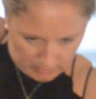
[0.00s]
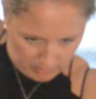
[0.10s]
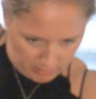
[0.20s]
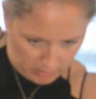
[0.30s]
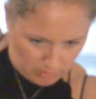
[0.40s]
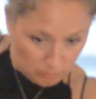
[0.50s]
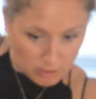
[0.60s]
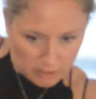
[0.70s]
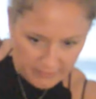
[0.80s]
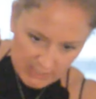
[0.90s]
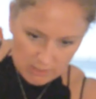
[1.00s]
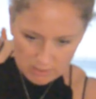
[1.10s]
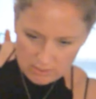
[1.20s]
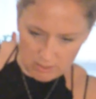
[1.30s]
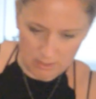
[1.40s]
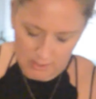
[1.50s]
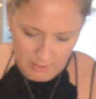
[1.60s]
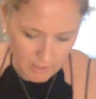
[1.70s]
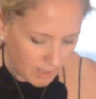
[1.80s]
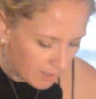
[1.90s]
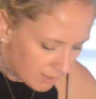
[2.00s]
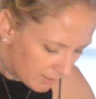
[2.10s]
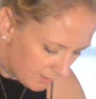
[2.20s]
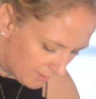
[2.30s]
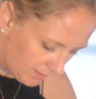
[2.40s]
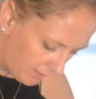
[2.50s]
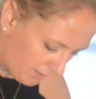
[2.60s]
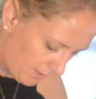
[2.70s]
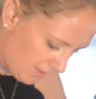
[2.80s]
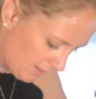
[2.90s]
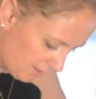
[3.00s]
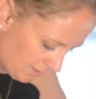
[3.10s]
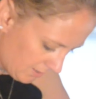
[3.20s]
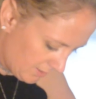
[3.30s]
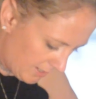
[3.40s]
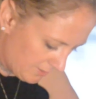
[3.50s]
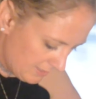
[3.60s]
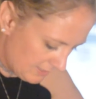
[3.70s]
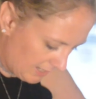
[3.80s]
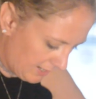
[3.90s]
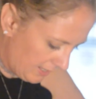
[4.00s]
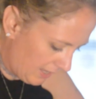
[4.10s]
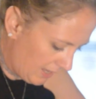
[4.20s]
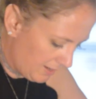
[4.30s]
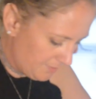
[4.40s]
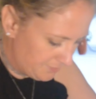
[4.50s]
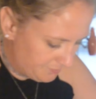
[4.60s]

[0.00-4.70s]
So don't serve it. Okay, and then down this side again.